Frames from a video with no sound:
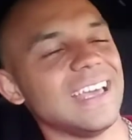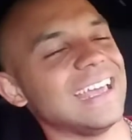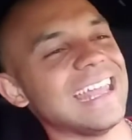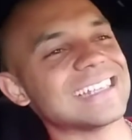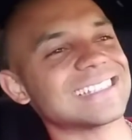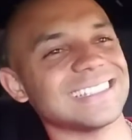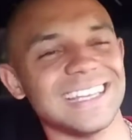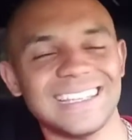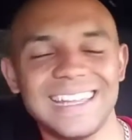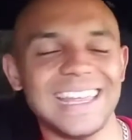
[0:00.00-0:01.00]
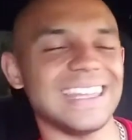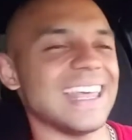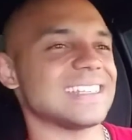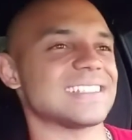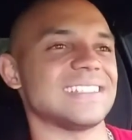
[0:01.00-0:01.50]
And that's uh,
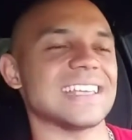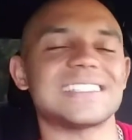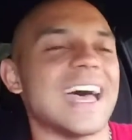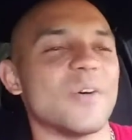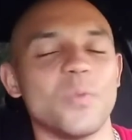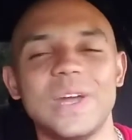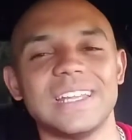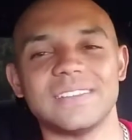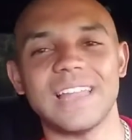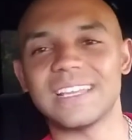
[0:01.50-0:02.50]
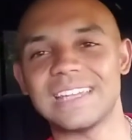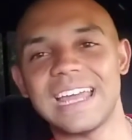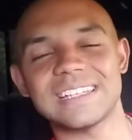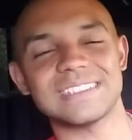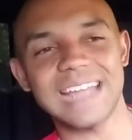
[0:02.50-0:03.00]
that's that's not winning. Like
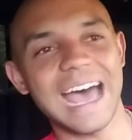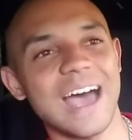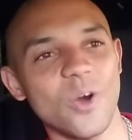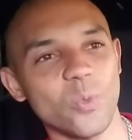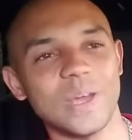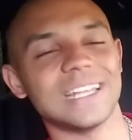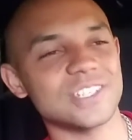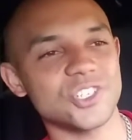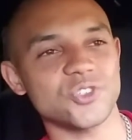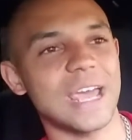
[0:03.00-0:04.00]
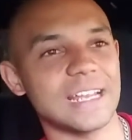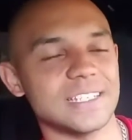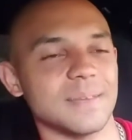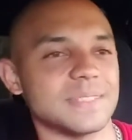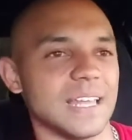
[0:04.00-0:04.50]
that is not a winning
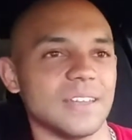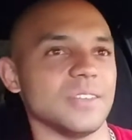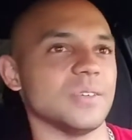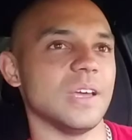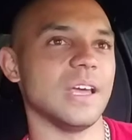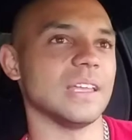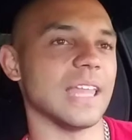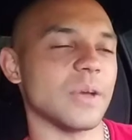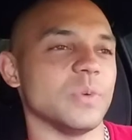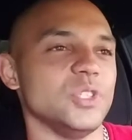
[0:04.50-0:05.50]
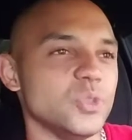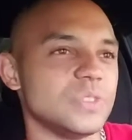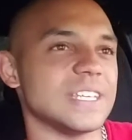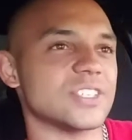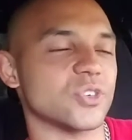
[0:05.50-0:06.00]
strategy. I'm telling you. Like when you
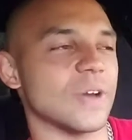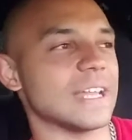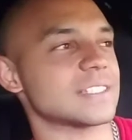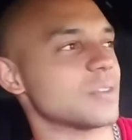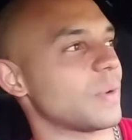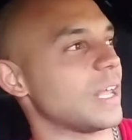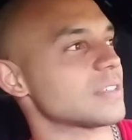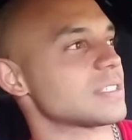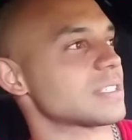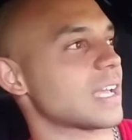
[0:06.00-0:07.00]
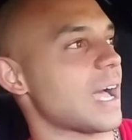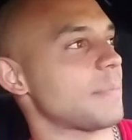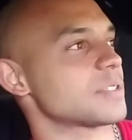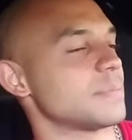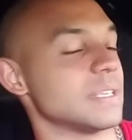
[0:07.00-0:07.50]
discredit someone else's
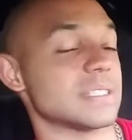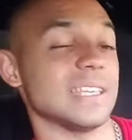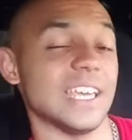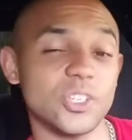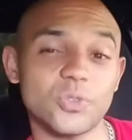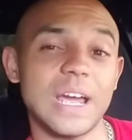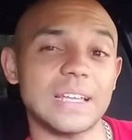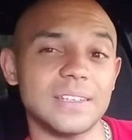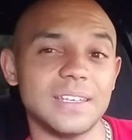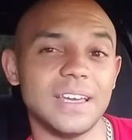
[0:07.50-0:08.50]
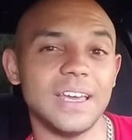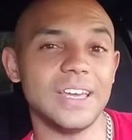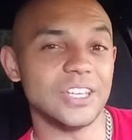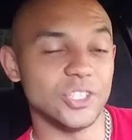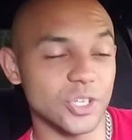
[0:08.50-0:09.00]
accomplishments indirectly,
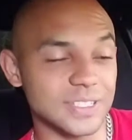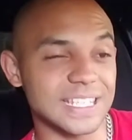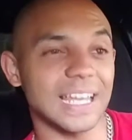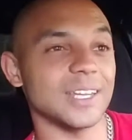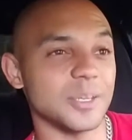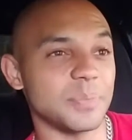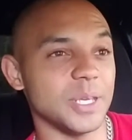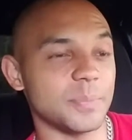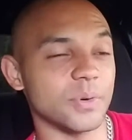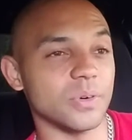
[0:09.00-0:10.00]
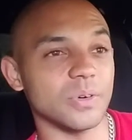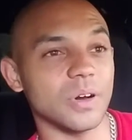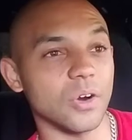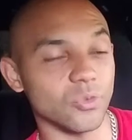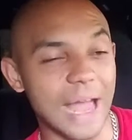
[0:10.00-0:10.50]
you're telling the people
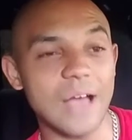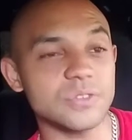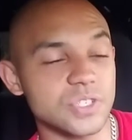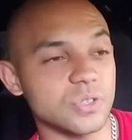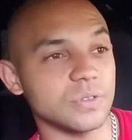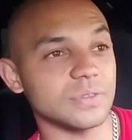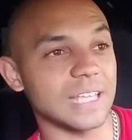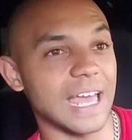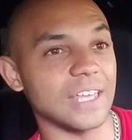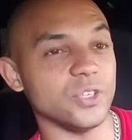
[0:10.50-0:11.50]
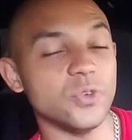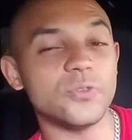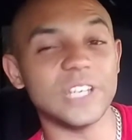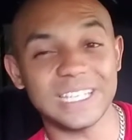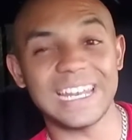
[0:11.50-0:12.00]
around you that you
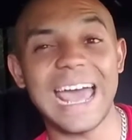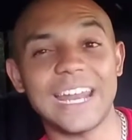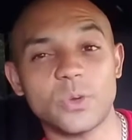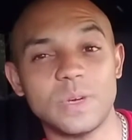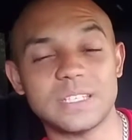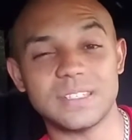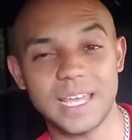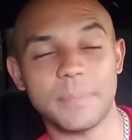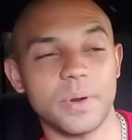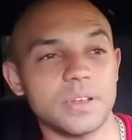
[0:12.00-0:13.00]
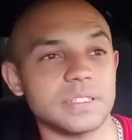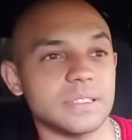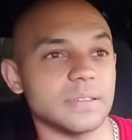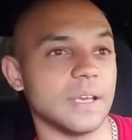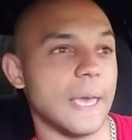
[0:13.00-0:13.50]
feel inadequate to that
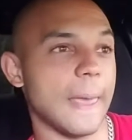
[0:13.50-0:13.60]
person.